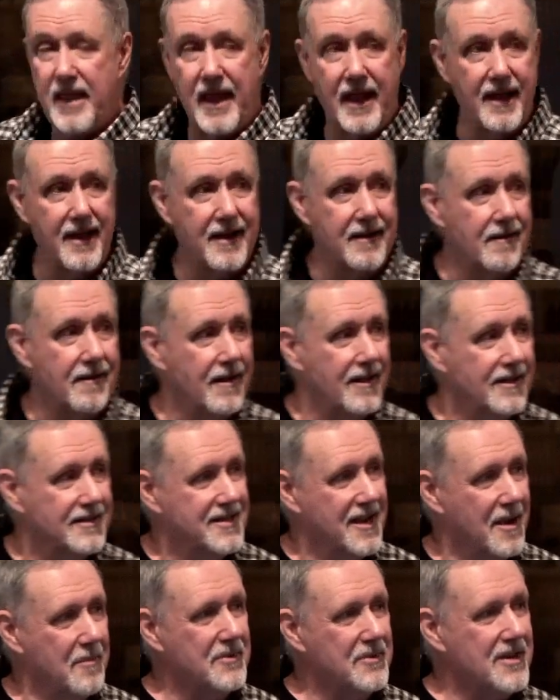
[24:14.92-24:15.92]
and
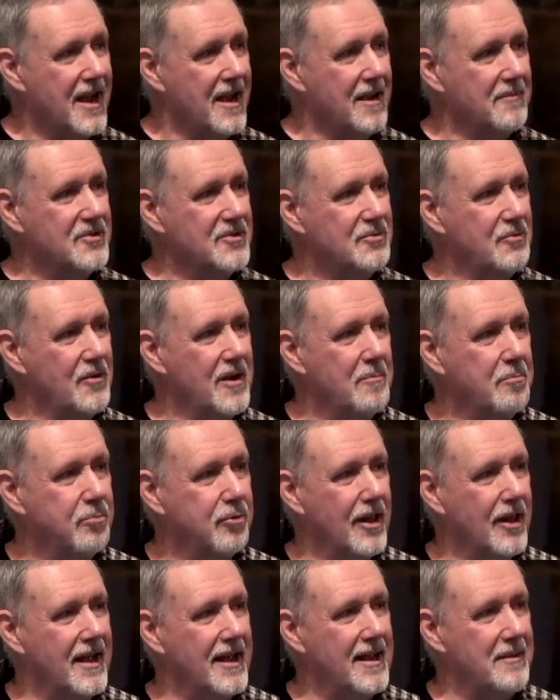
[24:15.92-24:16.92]
sometimes we
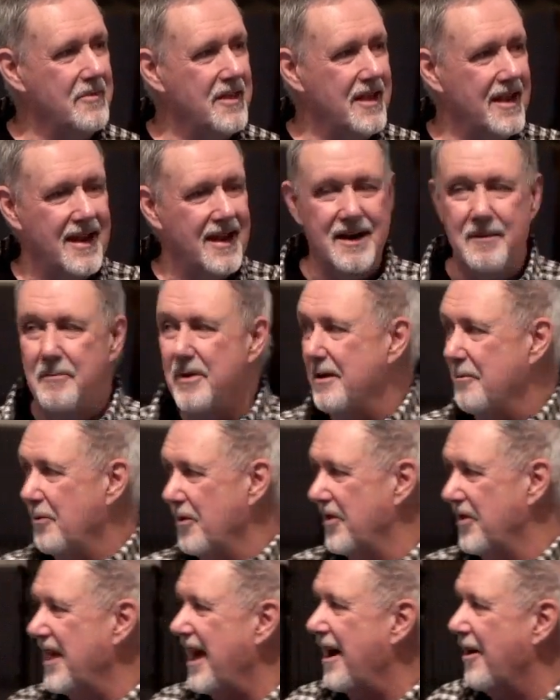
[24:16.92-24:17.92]
blame the enemy
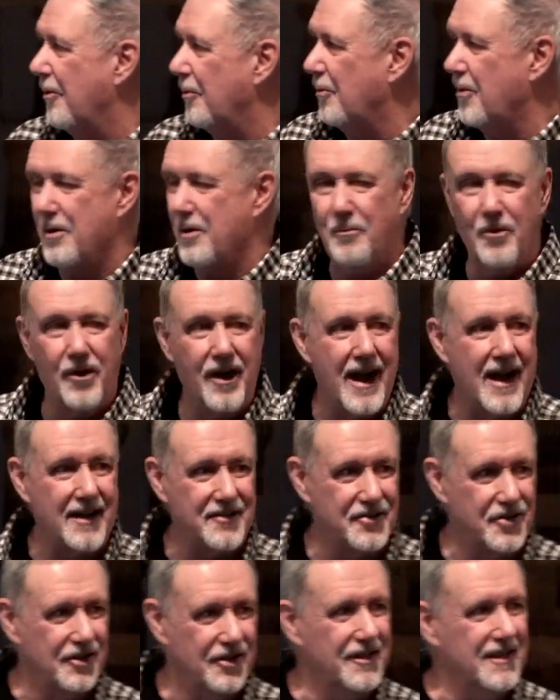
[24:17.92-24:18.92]
without when we're
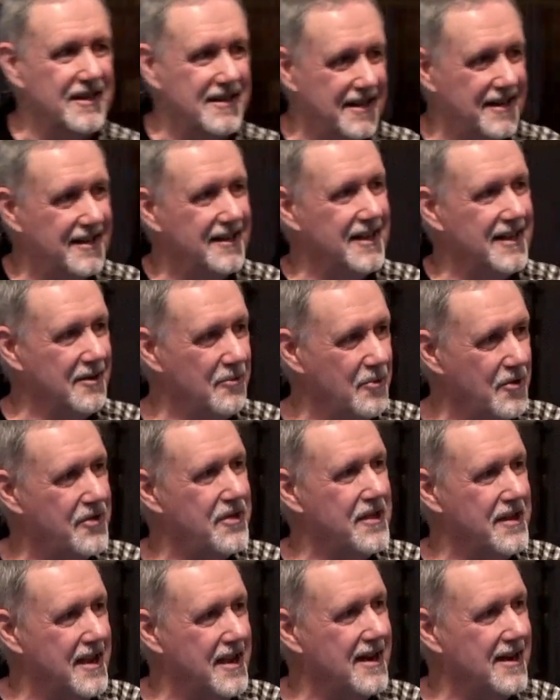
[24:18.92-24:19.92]
actually dealing with
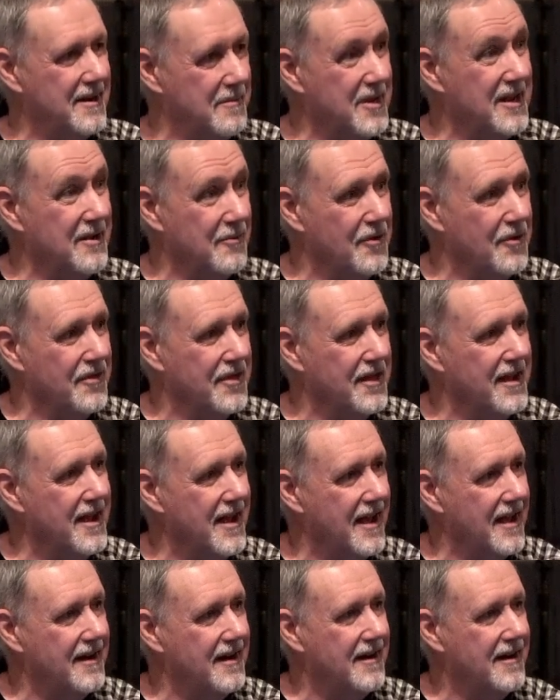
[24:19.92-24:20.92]
the enemy
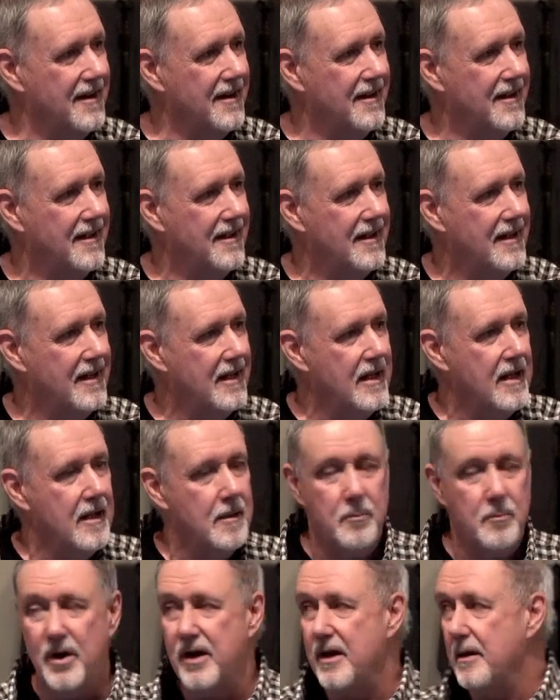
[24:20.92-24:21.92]
within.
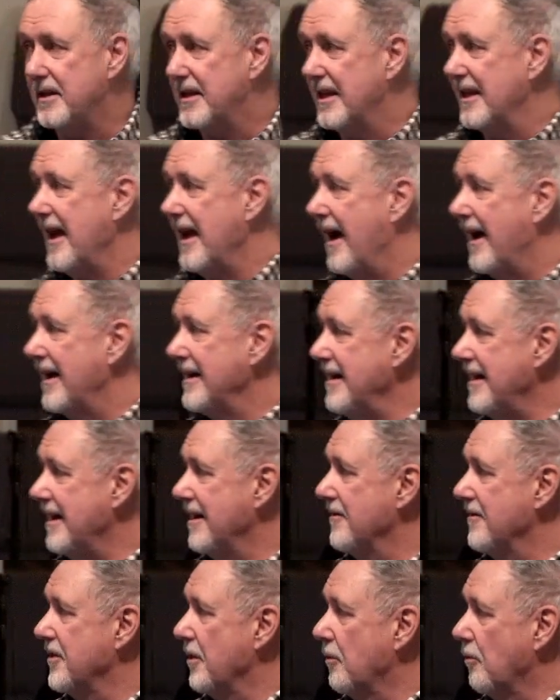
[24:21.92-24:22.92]
But the
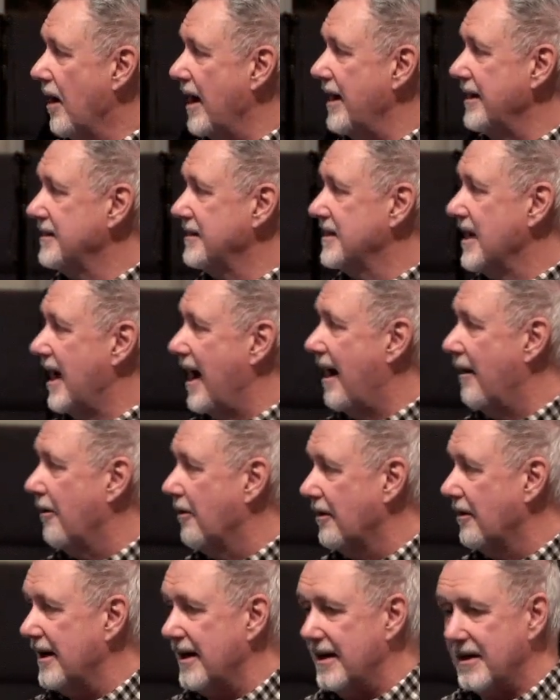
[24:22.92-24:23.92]
idea of the right
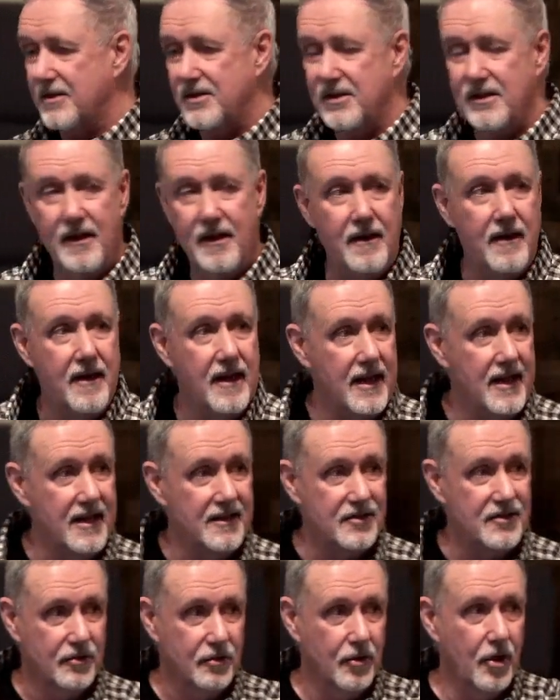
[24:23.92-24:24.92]
tower is
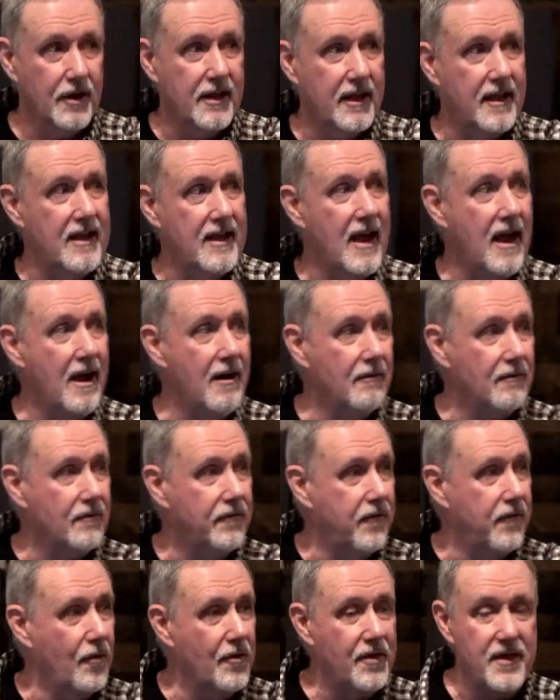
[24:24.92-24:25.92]
it's looking out
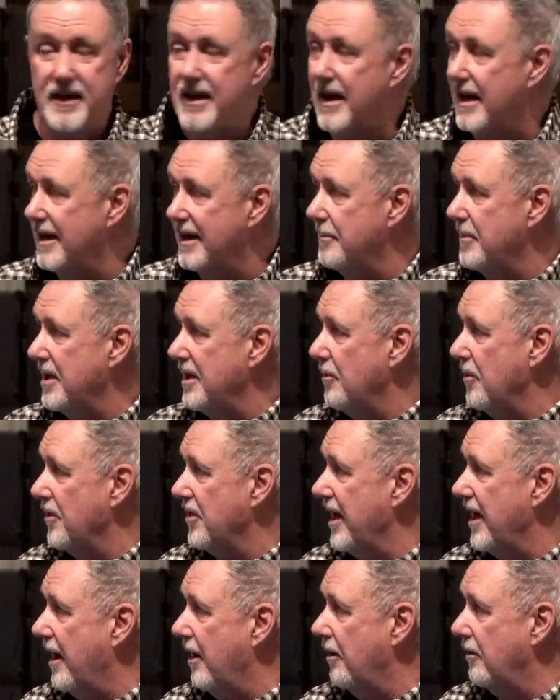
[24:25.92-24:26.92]
for the enemy
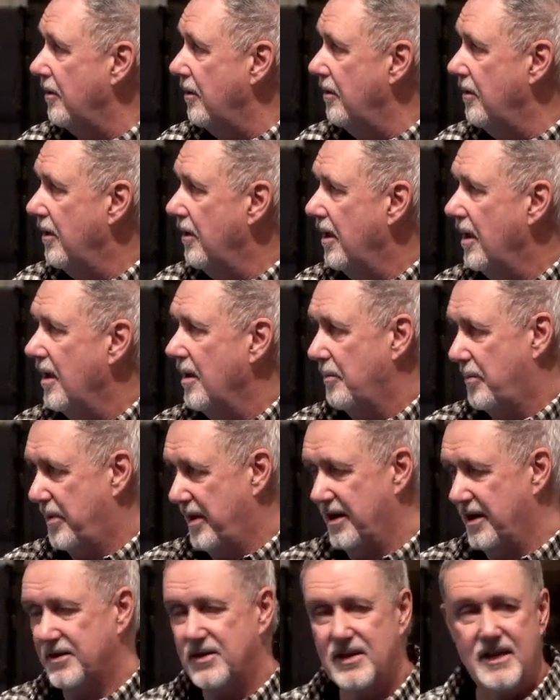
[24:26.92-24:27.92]
without,
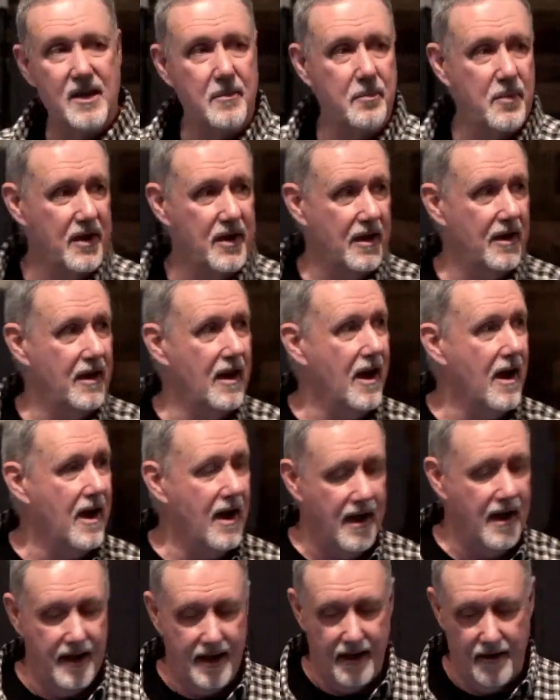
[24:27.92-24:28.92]
but it's keeping an
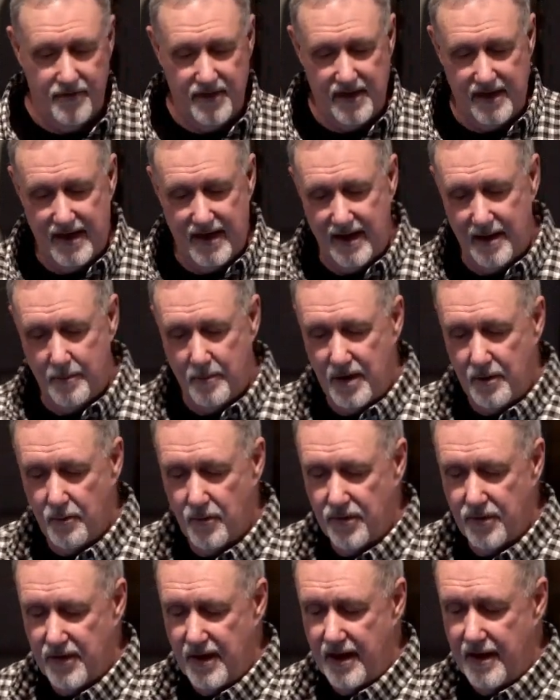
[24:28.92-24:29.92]
eye of the enemy
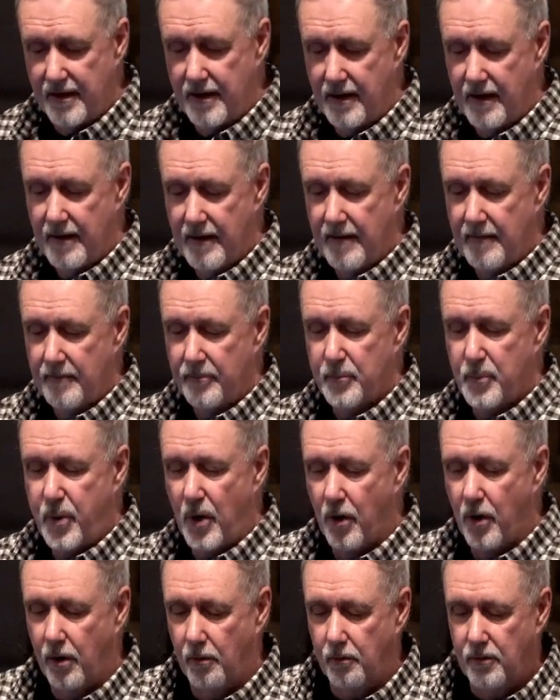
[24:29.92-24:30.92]
within.
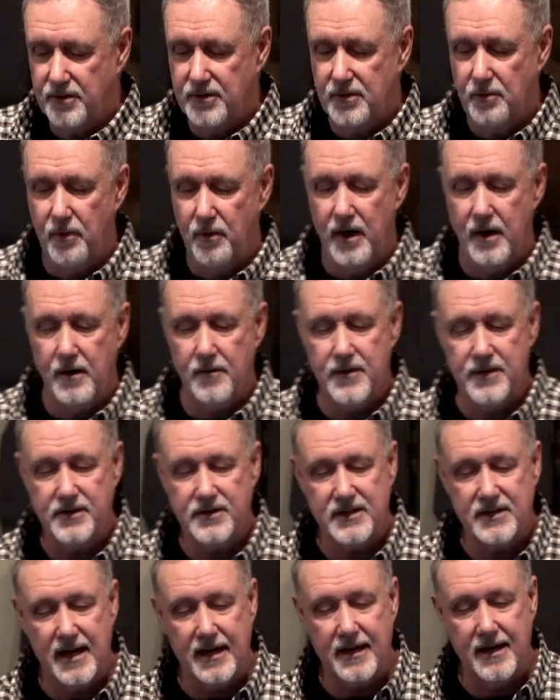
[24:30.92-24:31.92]
Paul was aware of
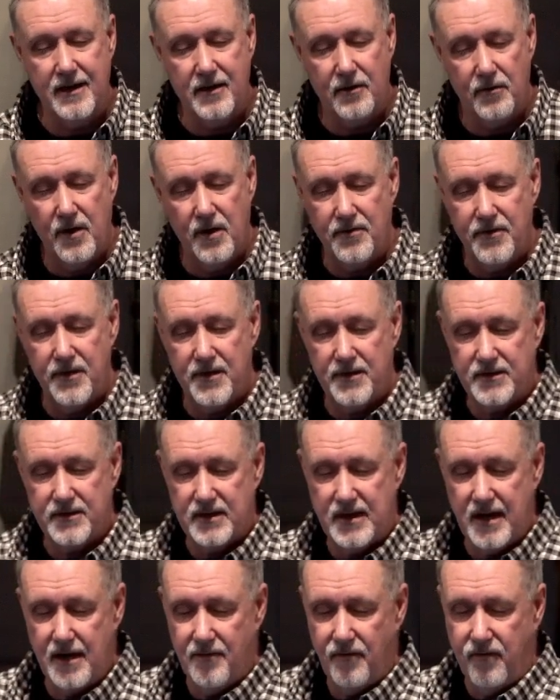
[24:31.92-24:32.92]
this, 2 Corinthians
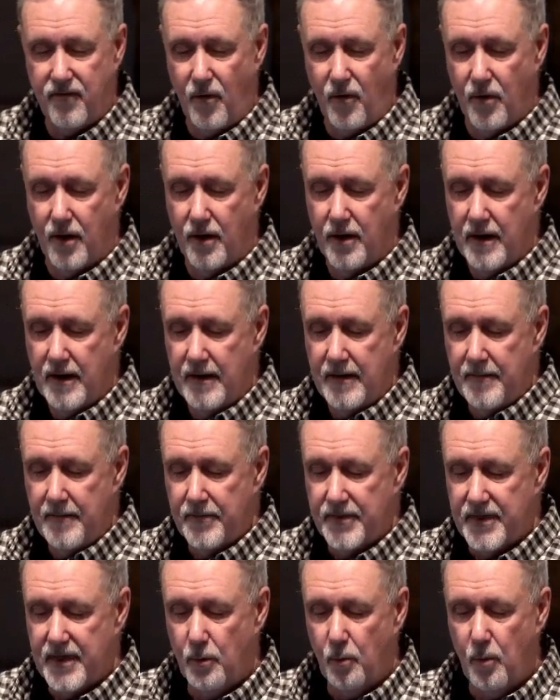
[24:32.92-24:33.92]
10:4.
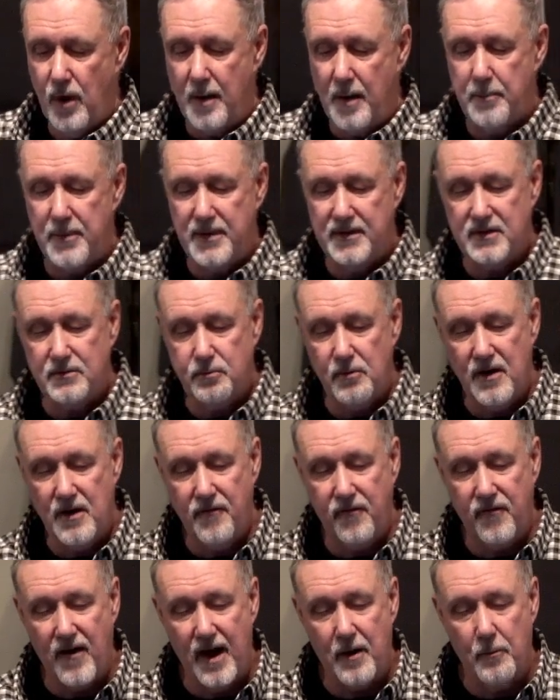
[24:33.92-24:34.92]
The weapons we
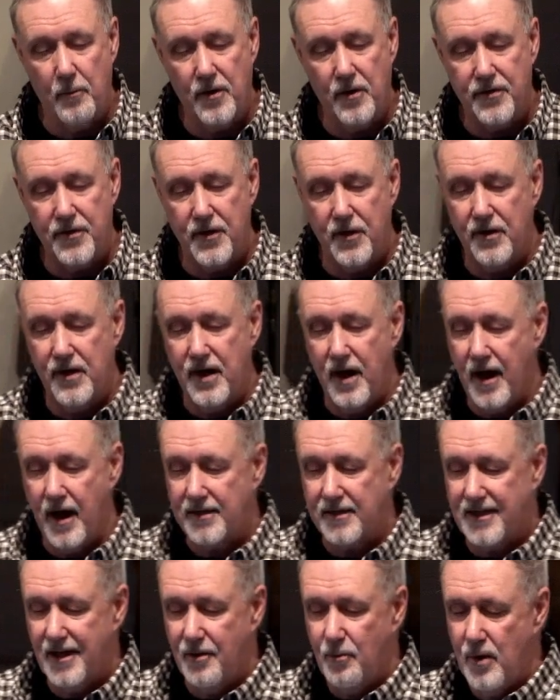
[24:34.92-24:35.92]
fight with are
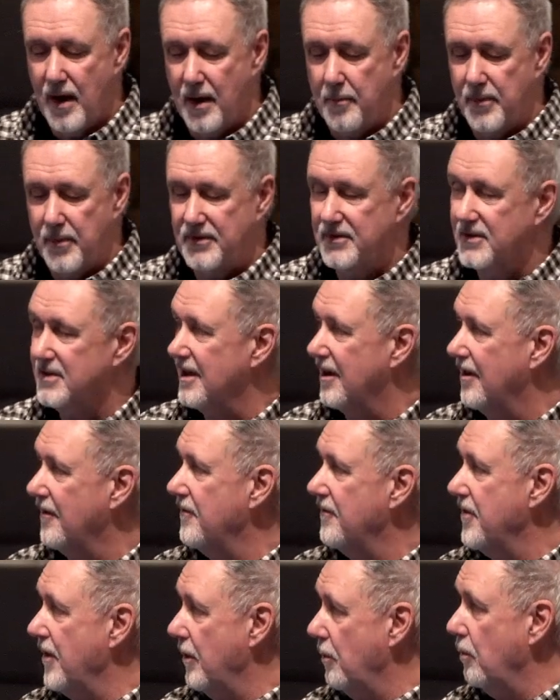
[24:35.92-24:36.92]
not the weapons
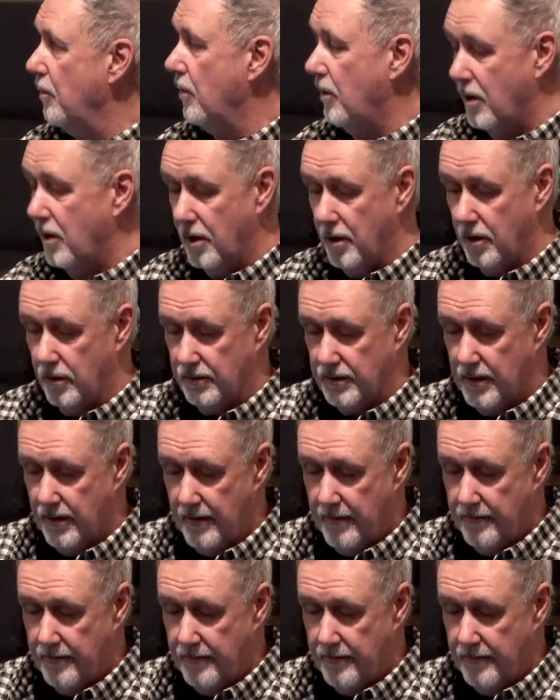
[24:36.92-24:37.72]
of the world.